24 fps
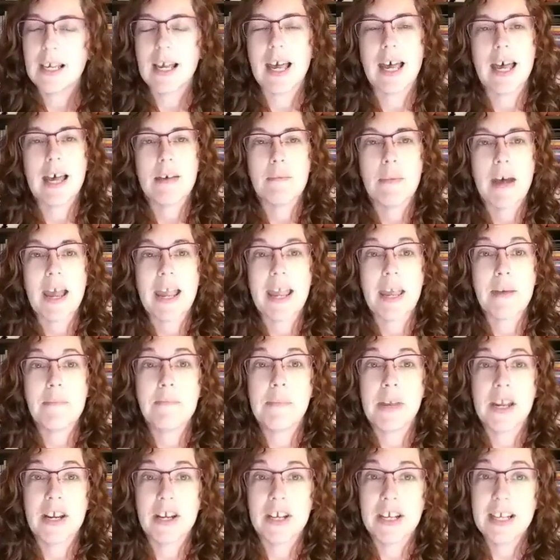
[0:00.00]
I am
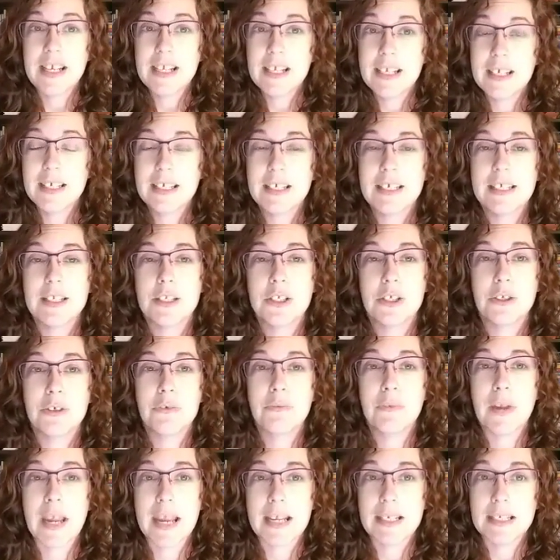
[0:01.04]
married to
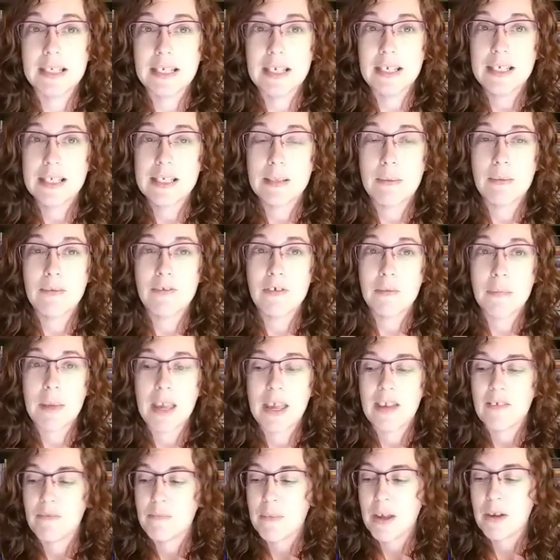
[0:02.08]
Randy. So you may
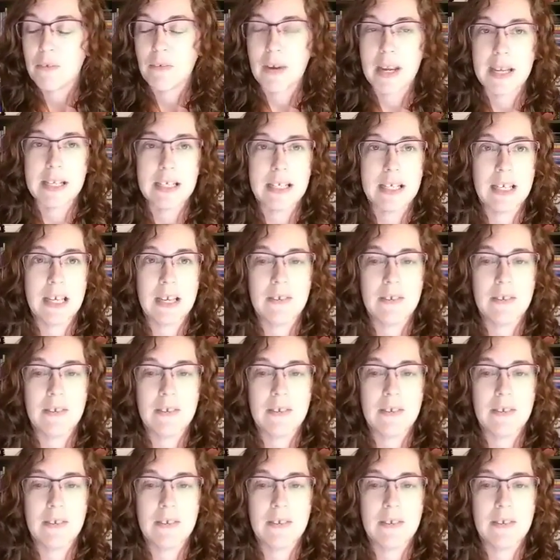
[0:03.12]
have met Randy.